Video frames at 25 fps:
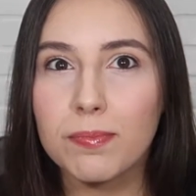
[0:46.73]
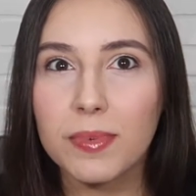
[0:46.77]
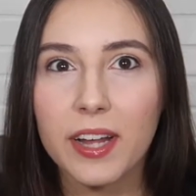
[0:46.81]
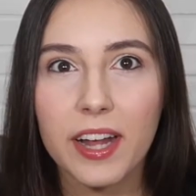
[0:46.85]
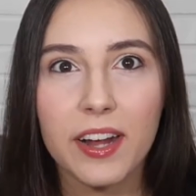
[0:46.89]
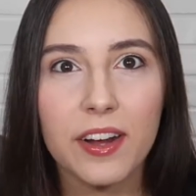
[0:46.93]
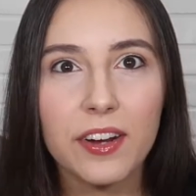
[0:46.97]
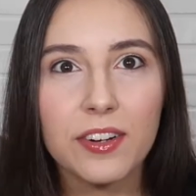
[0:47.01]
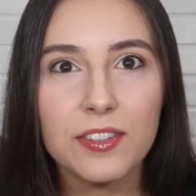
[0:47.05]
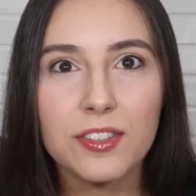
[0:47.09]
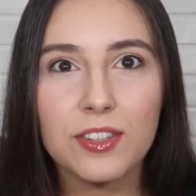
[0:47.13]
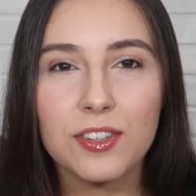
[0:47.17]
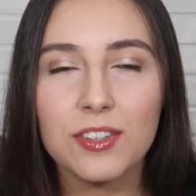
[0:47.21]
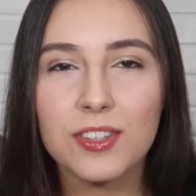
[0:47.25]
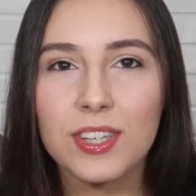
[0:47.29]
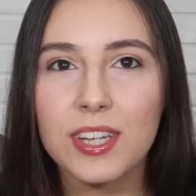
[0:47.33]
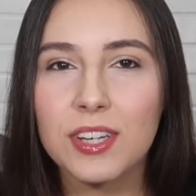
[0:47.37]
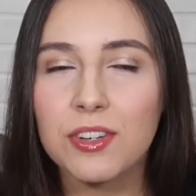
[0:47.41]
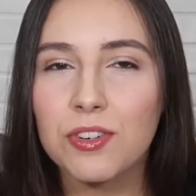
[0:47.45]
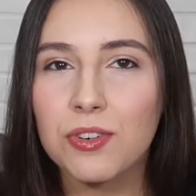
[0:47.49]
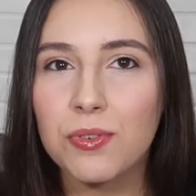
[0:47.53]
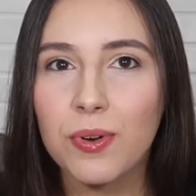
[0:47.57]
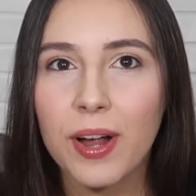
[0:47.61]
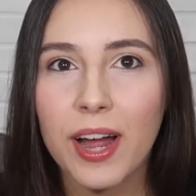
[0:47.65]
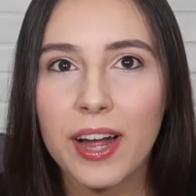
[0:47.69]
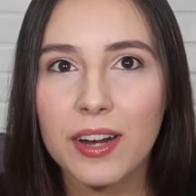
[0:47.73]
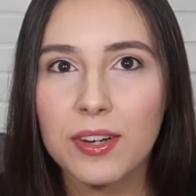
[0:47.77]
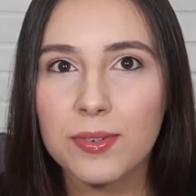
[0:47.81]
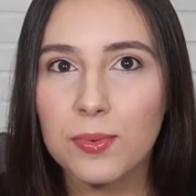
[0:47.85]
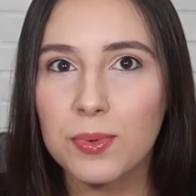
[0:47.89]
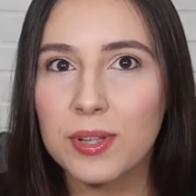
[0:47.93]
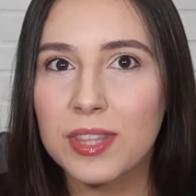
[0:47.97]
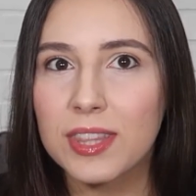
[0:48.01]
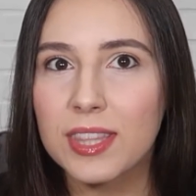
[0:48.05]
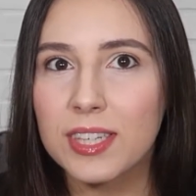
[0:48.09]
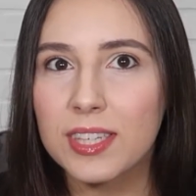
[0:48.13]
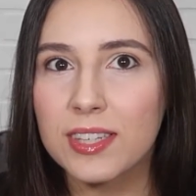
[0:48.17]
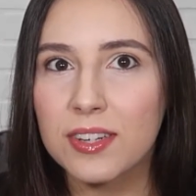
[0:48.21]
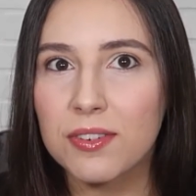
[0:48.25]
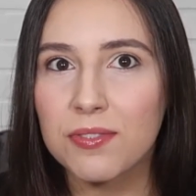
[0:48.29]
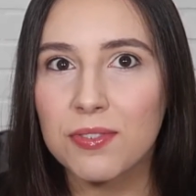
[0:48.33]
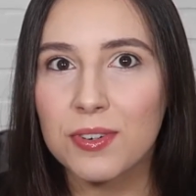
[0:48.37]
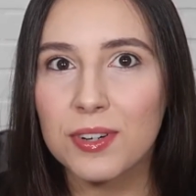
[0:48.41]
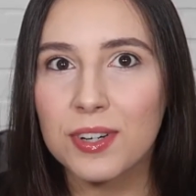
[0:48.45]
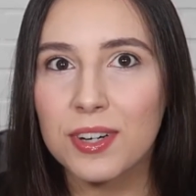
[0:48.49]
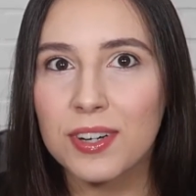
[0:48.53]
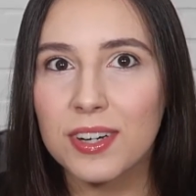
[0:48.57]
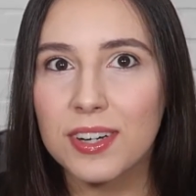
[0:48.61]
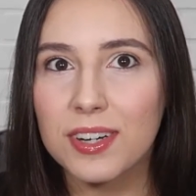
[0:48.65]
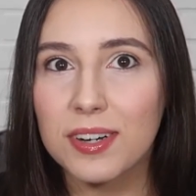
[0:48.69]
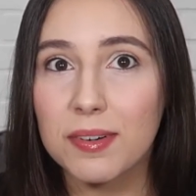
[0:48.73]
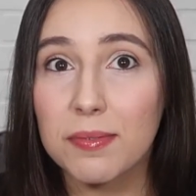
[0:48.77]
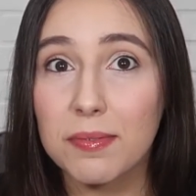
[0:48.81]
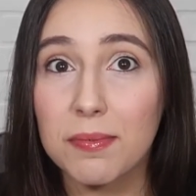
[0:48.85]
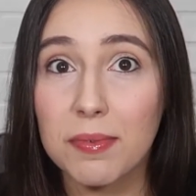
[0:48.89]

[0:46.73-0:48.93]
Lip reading: characters interact with different